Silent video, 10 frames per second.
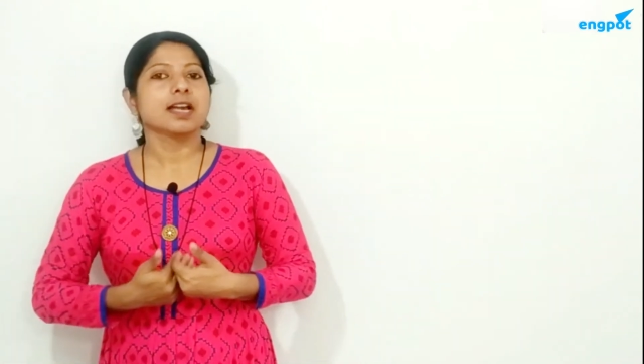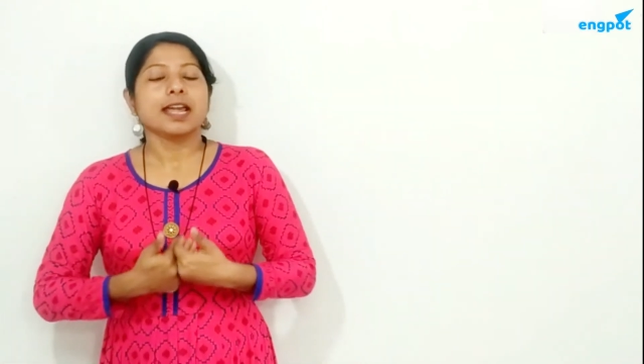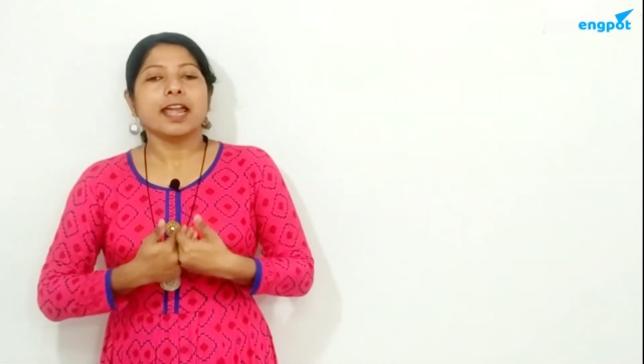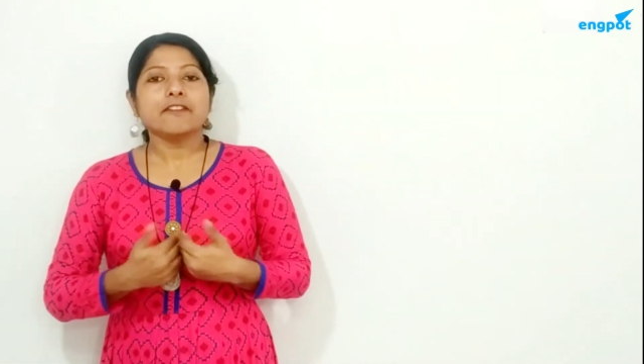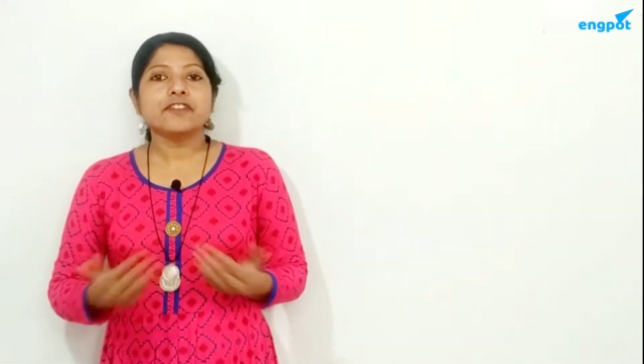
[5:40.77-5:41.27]

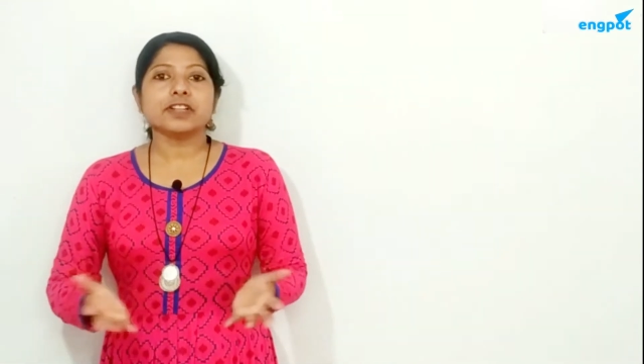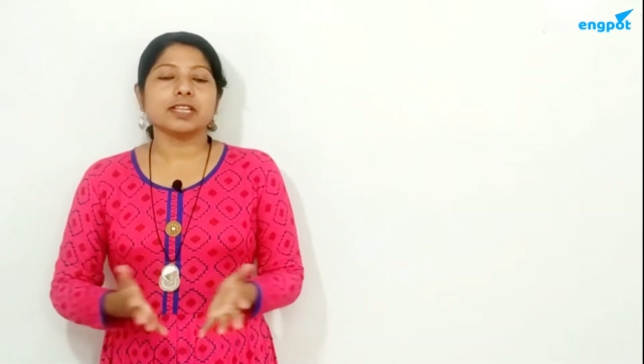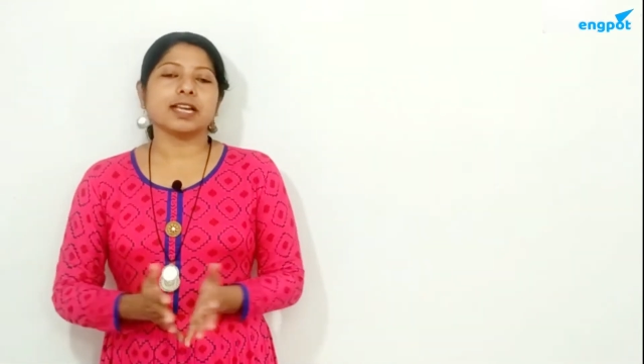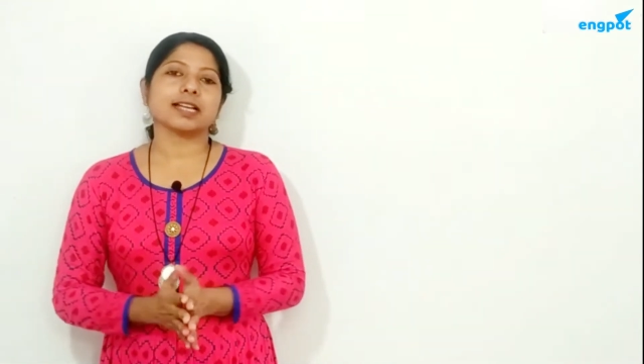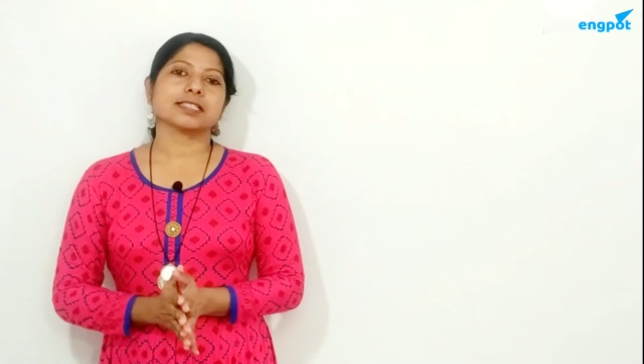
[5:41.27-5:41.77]
everything
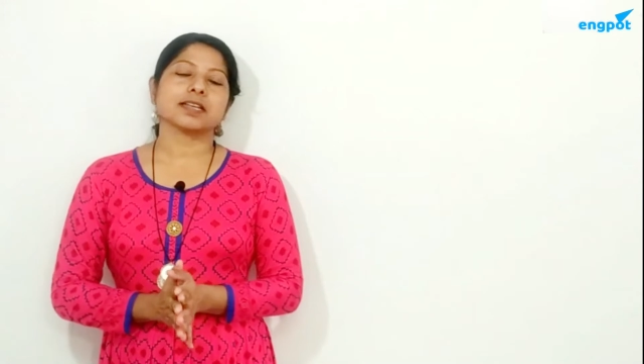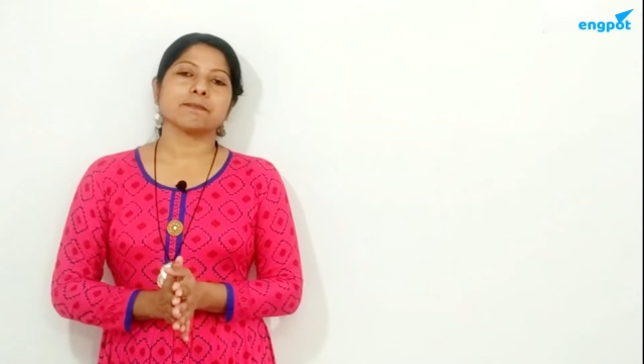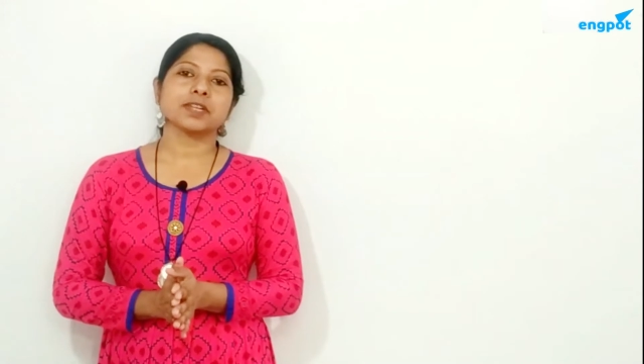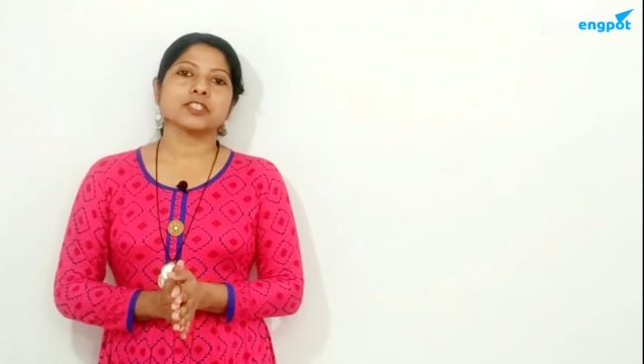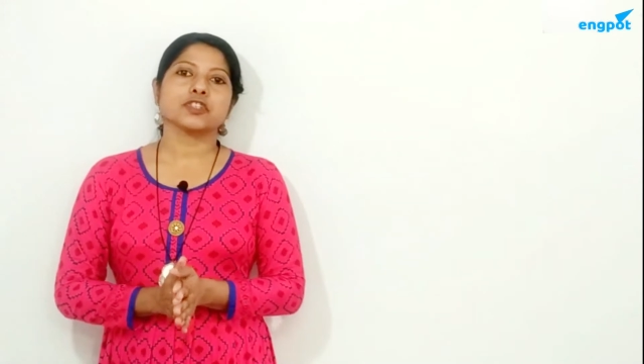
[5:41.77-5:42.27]
has
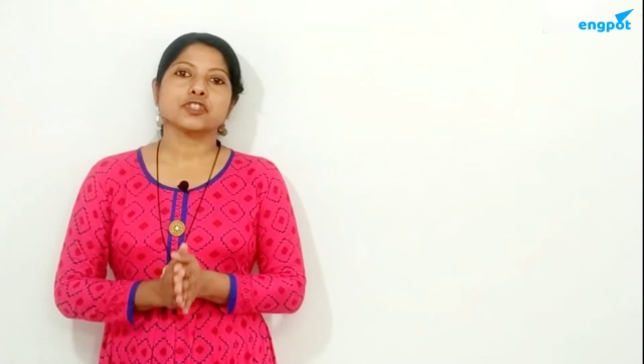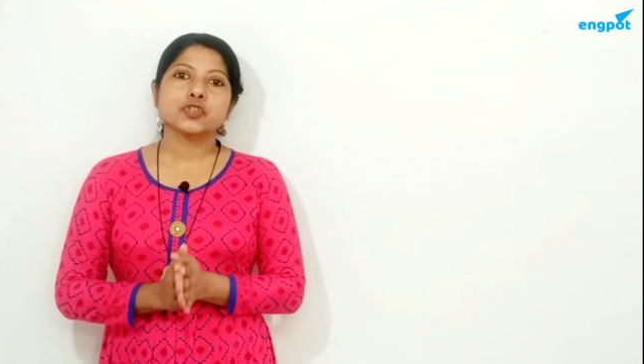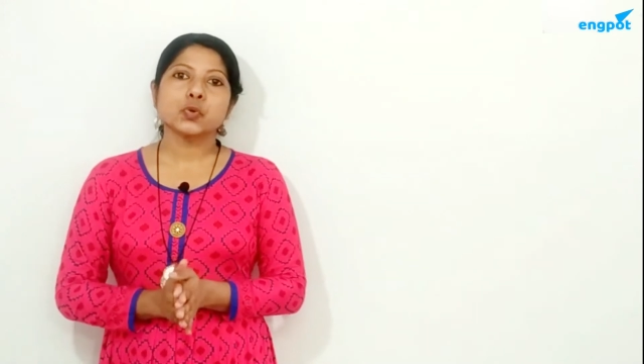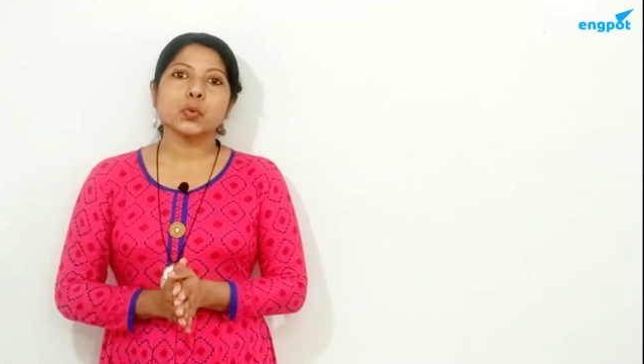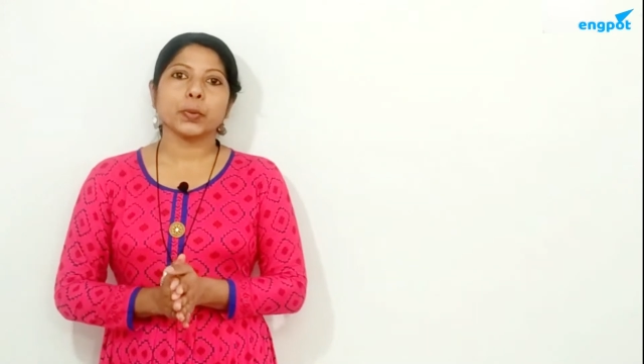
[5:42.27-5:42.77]
something to do
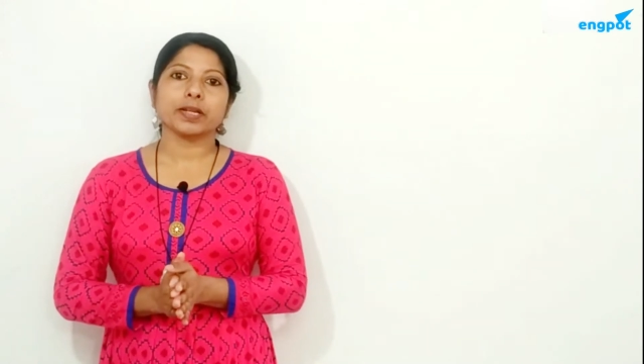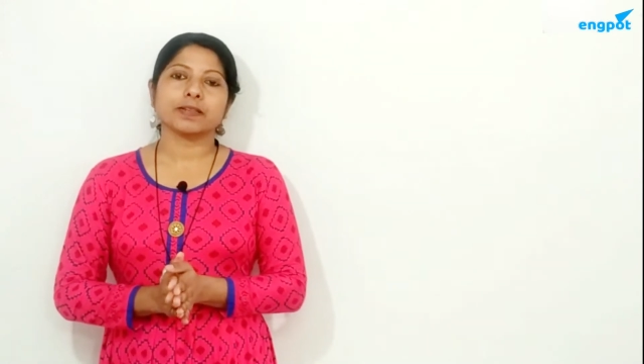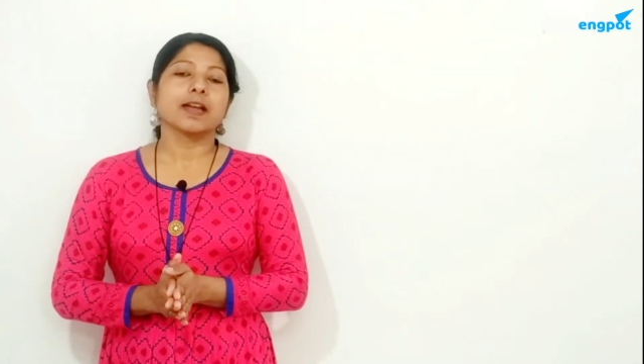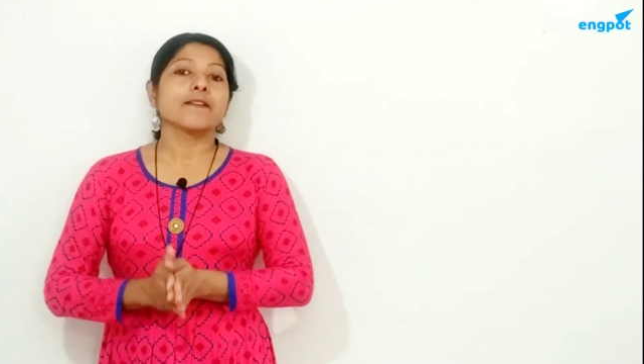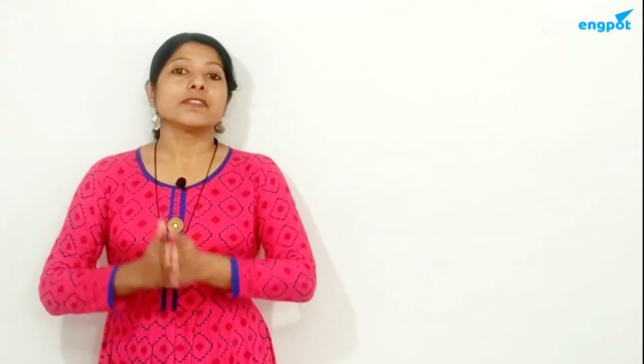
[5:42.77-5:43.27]
with
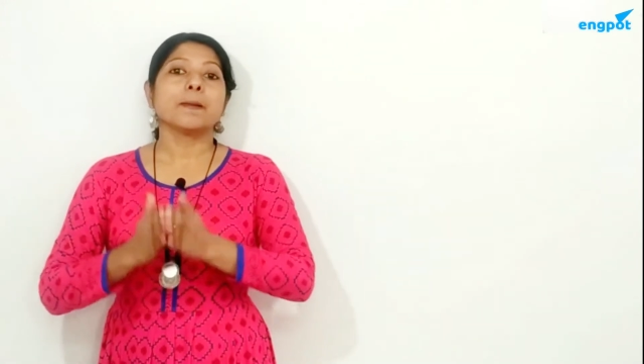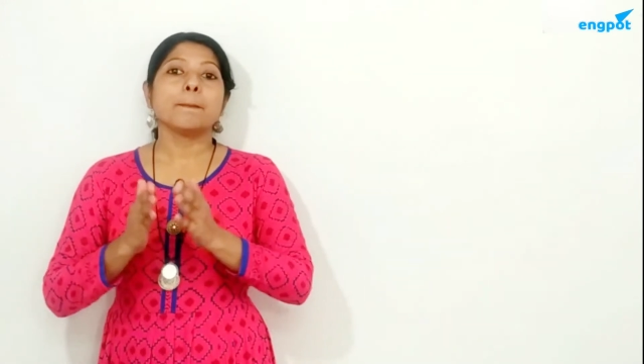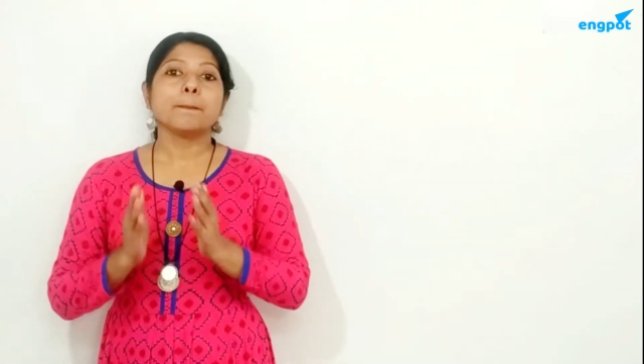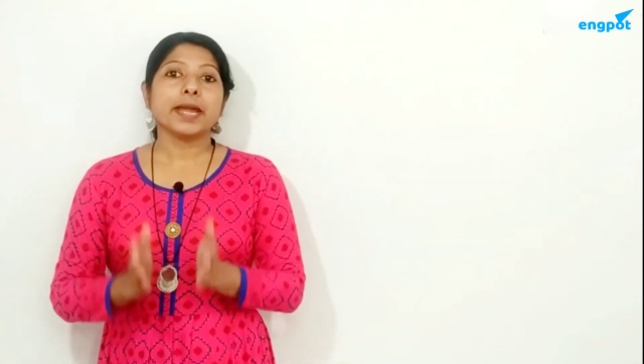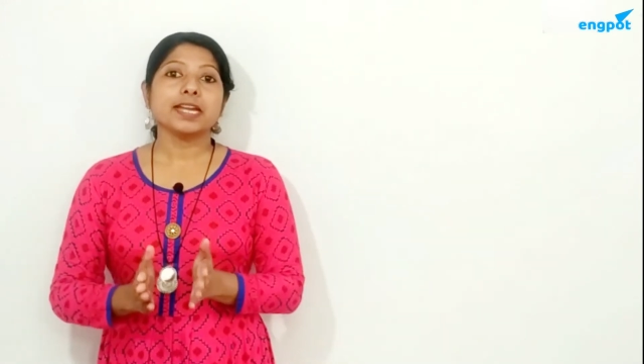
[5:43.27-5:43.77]
the
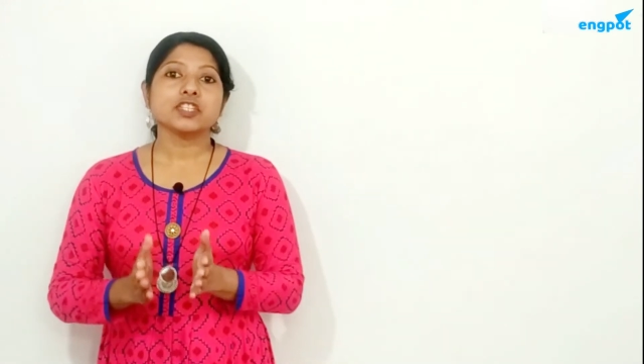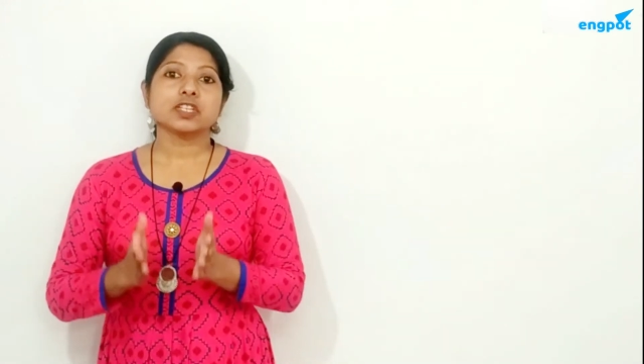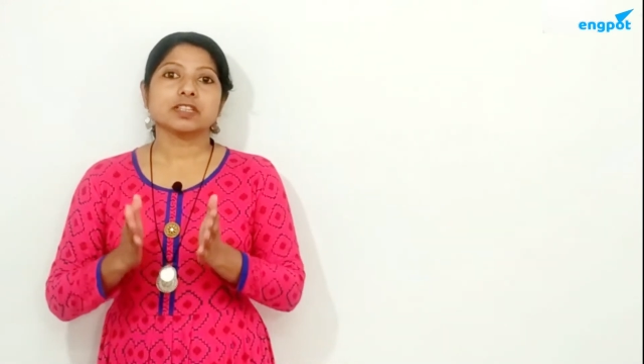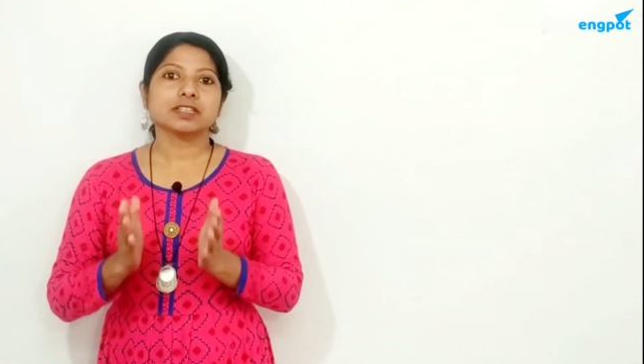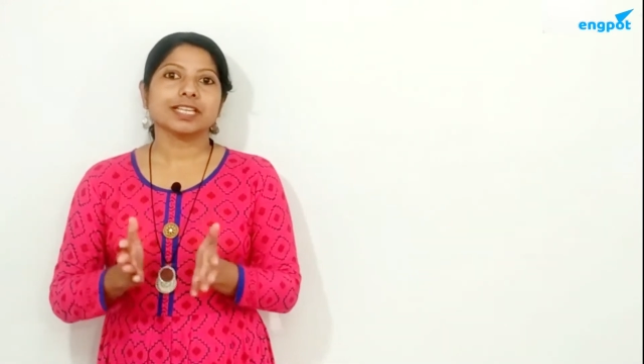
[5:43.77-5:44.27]

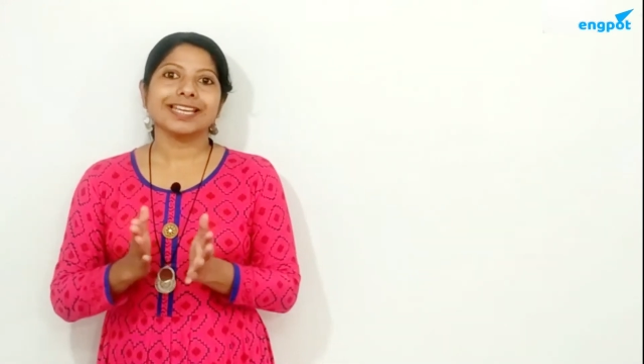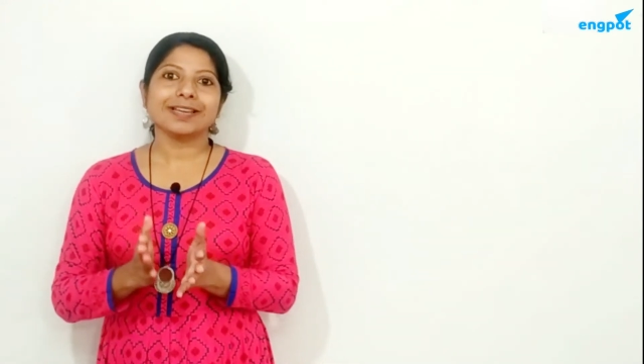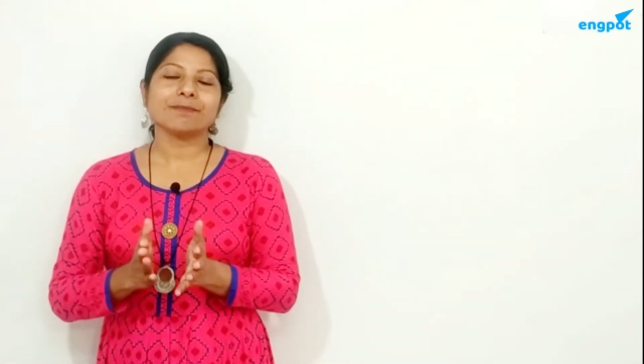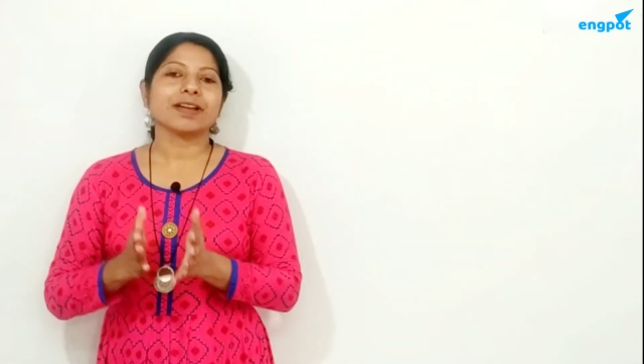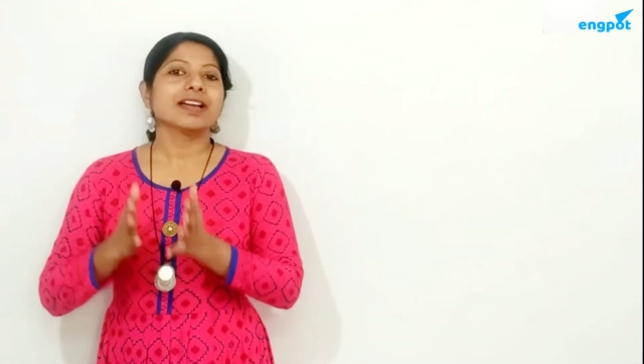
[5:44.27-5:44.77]
major
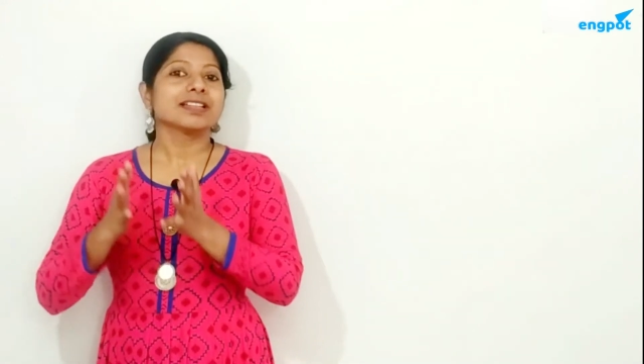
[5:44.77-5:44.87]
theme,